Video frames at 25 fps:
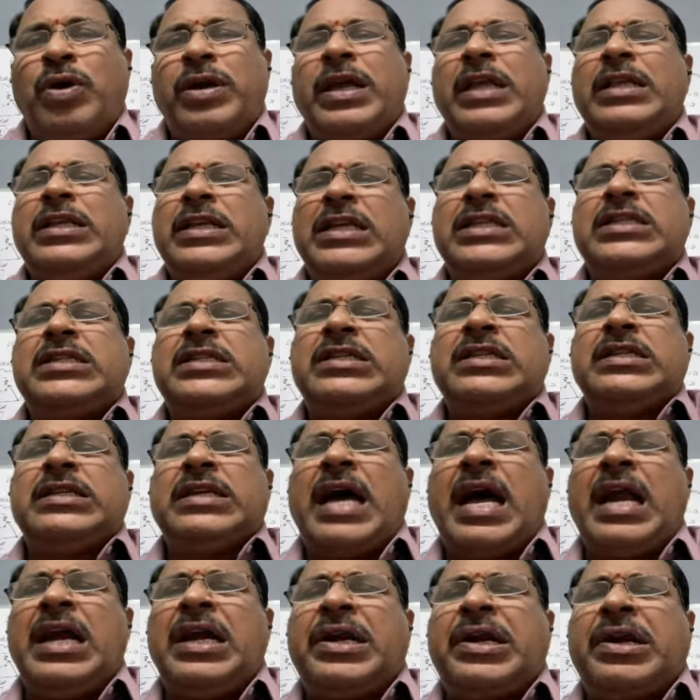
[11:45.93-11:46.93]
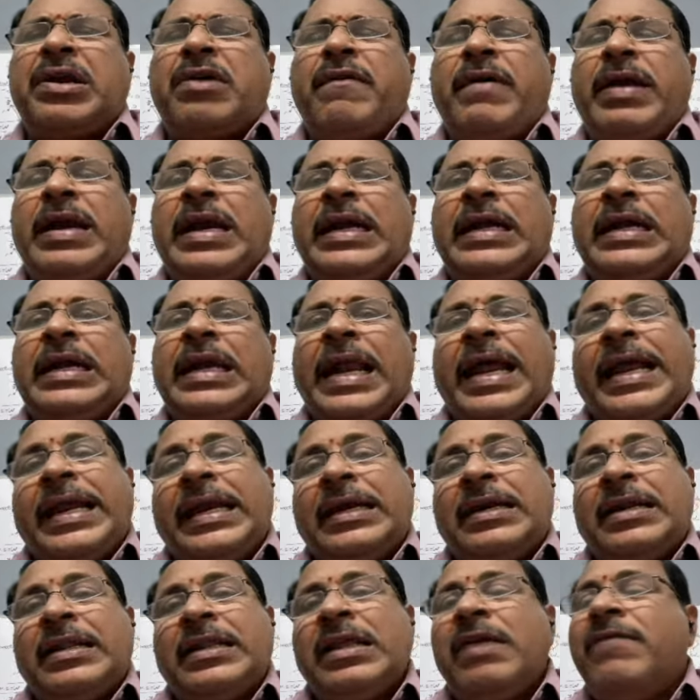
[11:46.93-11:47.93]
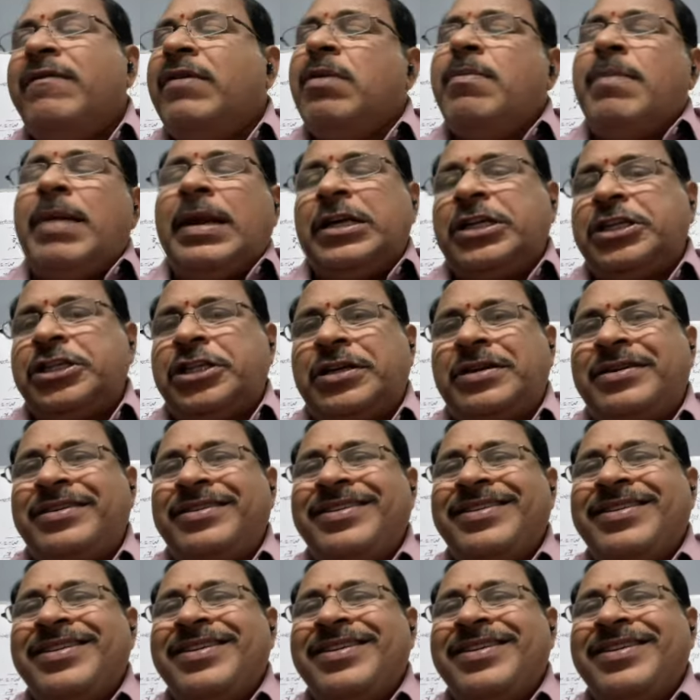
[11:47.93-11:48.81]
Okay, just ultraviolet light they will mention.